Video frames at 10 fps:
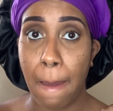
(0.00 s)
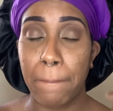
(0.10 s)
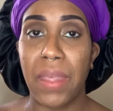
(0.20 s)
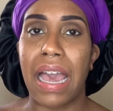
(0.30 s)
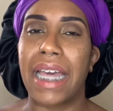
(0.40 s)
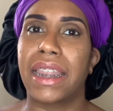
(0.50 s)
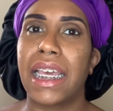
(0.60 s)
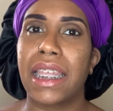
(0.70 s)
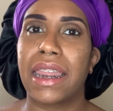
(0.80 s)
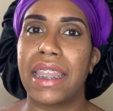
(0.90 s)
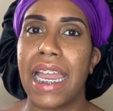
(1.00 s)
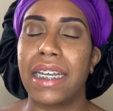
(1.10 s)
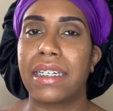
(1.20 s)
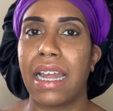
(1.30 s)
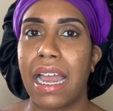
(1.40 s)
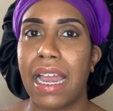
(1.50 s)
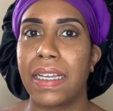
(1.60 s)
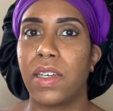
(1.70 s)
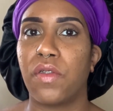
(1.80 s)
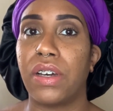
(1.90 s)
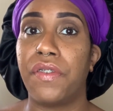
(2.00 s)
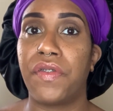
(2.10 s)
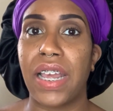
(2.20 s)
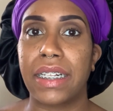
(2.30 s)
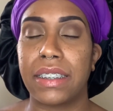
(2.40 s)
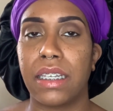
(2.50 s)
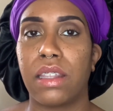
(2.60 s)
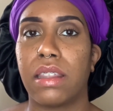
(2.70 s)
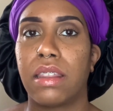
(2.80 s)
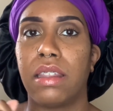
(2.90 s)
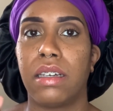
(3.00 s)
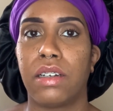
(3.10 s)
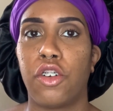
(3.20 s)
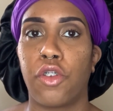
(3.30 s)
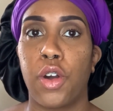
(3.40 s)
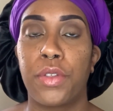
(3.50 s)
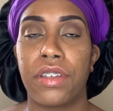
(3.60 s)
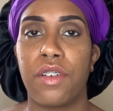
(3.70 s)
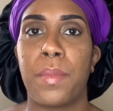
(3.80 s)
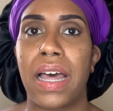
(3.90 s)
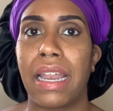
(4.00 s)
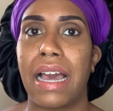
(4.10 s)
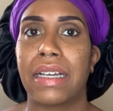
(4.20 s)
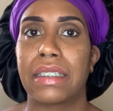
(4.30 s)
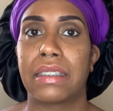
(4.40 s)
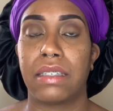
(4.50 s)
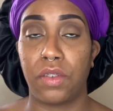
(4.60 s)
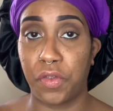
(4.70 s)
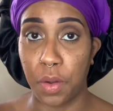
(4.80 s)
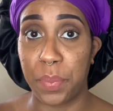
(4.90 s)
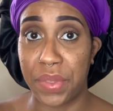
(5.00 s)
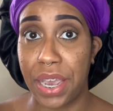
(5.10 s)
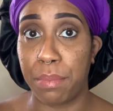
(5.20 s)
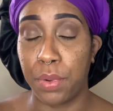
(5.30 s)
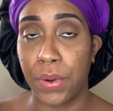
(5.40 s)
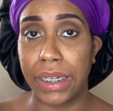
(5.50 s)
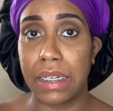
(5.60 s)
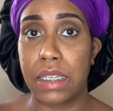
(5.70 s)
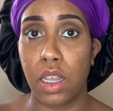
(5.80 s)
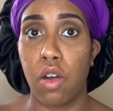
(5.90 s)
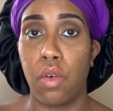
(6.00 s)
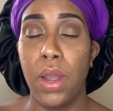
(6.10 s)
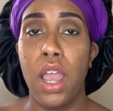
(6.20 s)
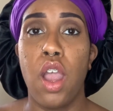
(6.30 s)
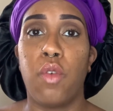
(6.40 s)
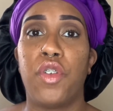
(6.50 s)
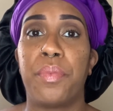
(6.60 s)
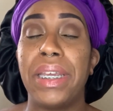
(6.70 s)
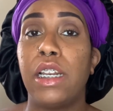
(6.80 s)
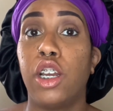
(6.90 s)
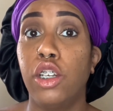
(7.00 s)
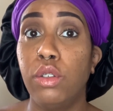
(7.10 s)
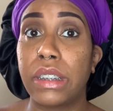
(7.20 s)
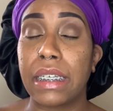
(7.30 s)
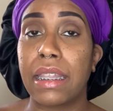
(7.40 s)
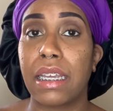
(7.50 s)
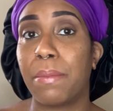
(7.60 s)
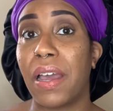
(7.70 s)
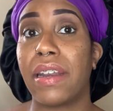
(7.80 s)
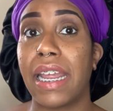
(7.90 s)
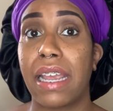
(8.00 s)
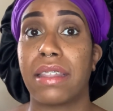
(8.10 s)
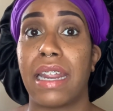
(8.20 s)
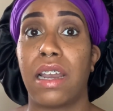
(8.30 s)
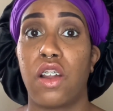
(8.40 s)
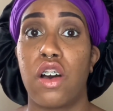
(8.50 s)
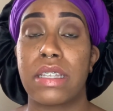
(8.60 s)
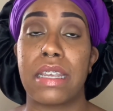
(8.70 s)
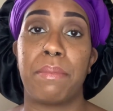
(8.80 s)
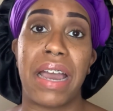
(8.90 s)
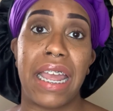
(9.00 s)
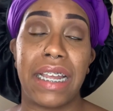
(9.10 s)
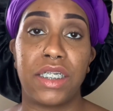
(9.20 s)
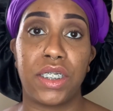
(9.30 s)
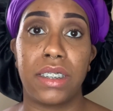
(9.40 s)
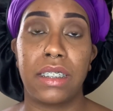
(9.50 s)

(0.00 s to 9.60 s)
I think that kind of affected the growth of my locks from that point. So with me losing the amount of hair that I lost in my edges,